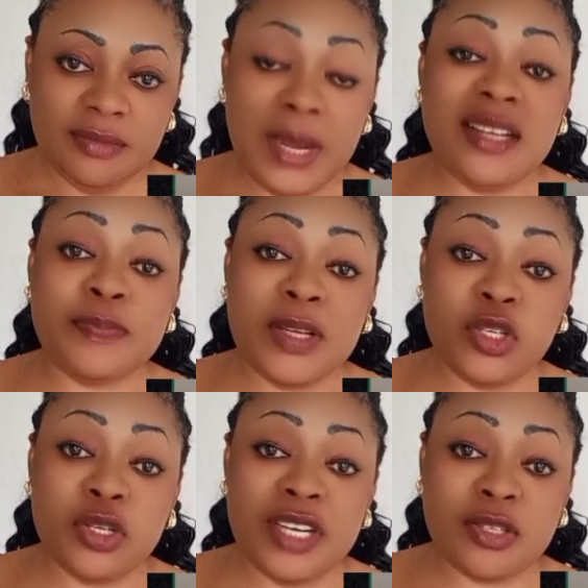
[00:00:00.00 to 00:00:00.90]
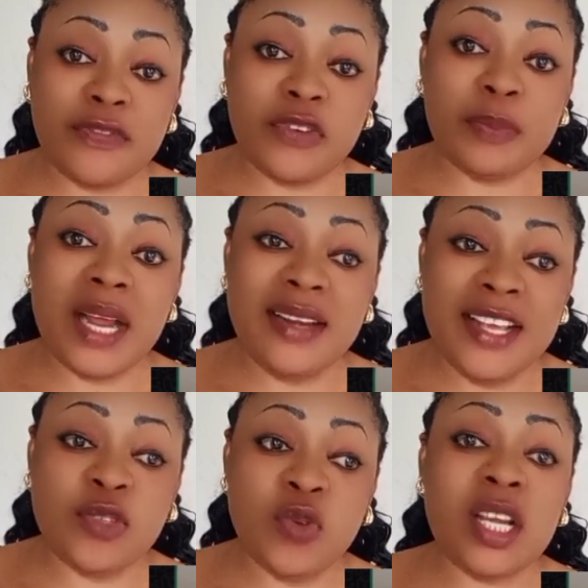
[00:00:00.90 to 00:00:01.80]
By the special grace of God, by
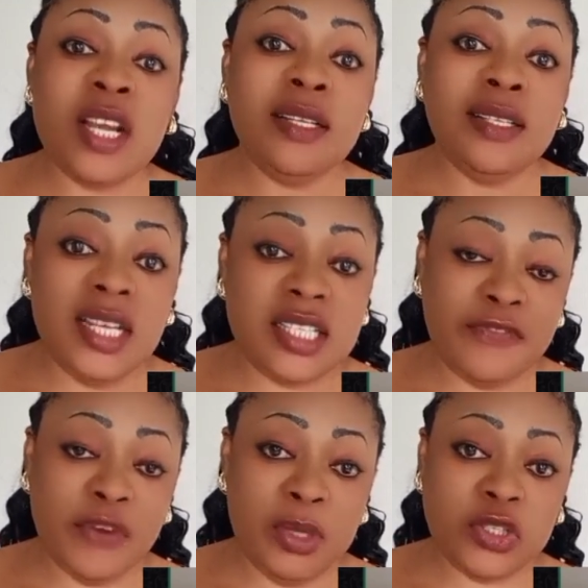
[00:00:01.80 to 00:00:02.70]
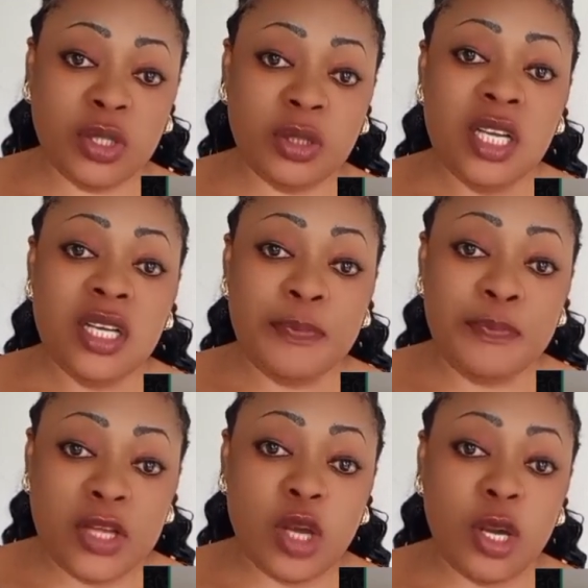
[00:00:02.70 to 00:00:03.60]
next week, this information, the
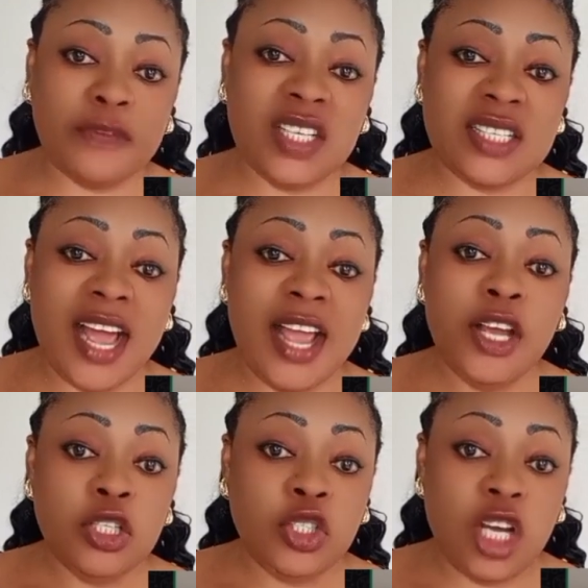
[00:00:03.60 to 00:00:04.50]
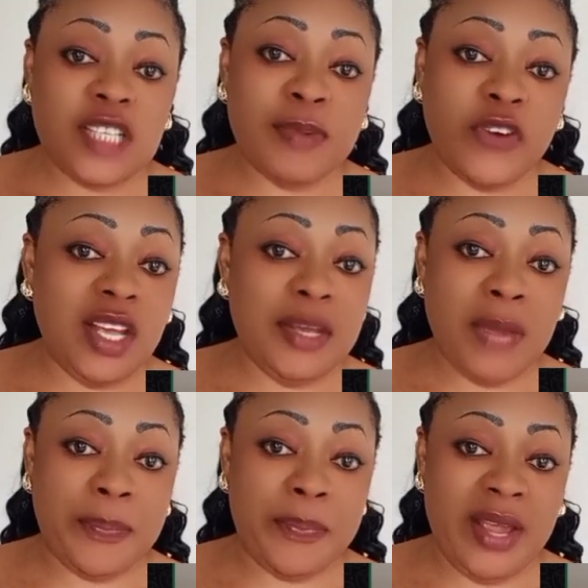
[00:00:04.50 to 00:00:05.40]
picture of this guy, just be following
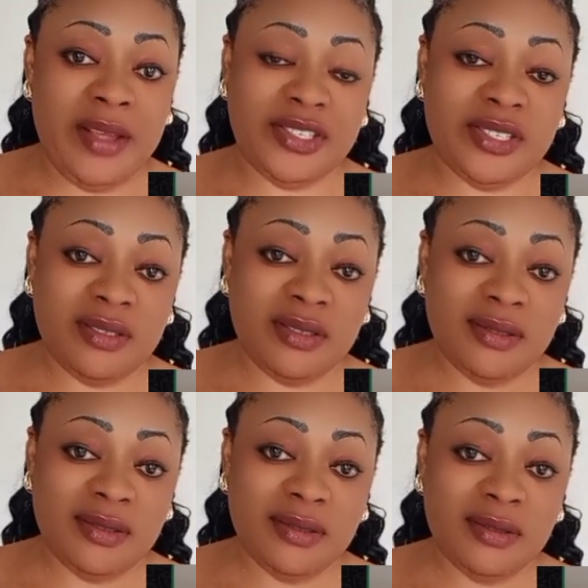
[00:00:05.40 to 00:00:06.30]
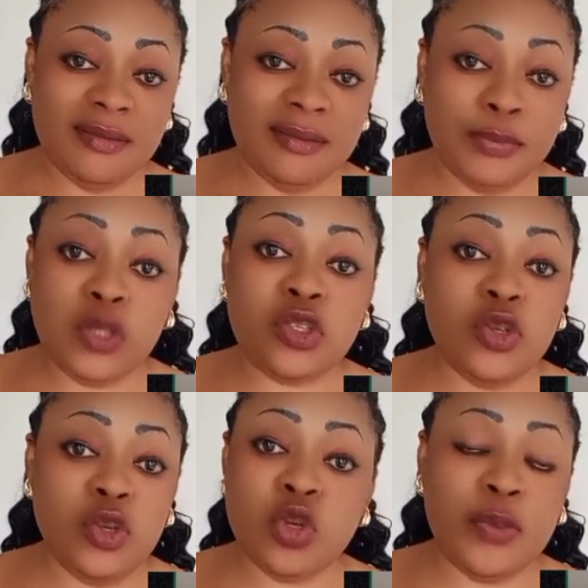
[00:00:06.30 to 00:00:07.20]
my page. Both
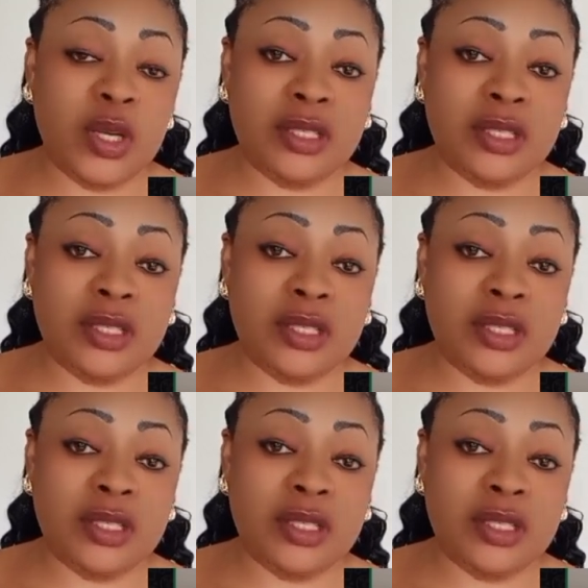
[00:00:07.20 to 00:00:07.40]
YouTube